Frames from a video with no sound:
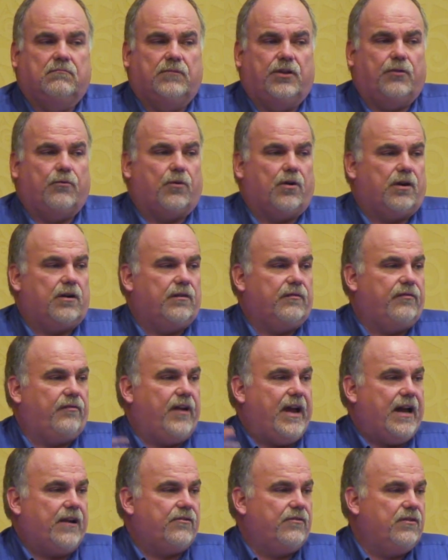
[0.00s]
You work at a
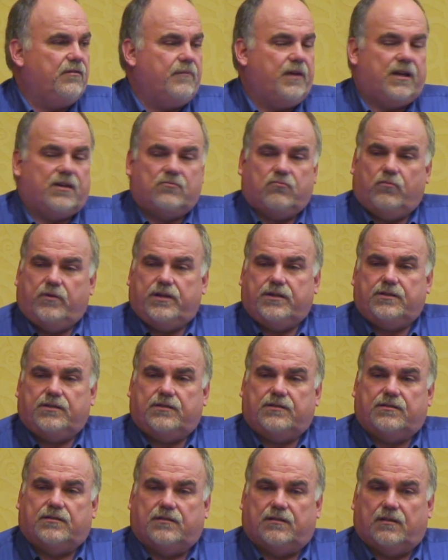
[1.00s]
factory that makes
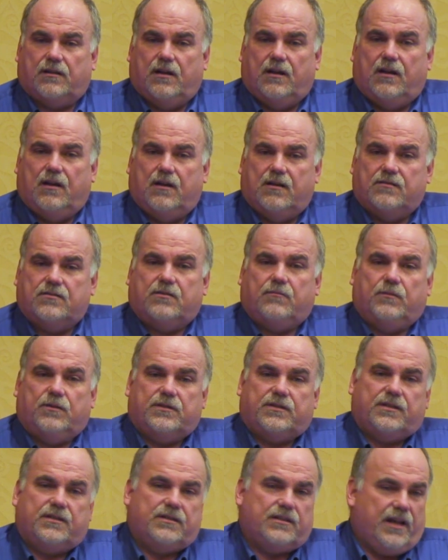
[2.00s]
widgets, and
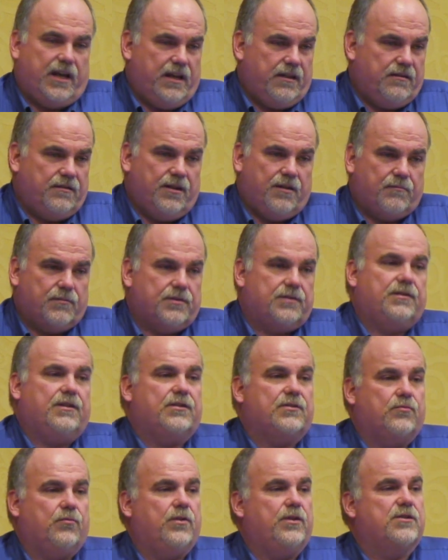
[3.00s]
someone says, hey, the number
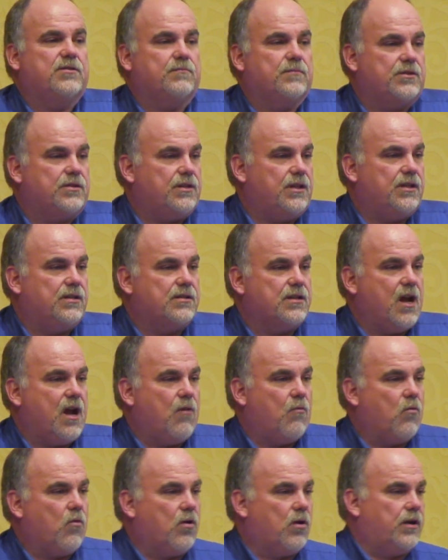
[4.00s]
6 widget machine's
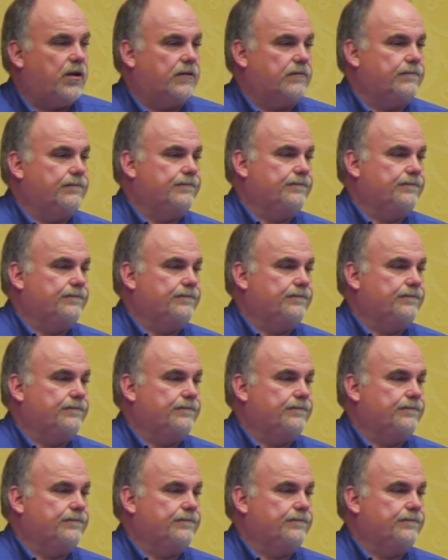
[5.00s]
not working.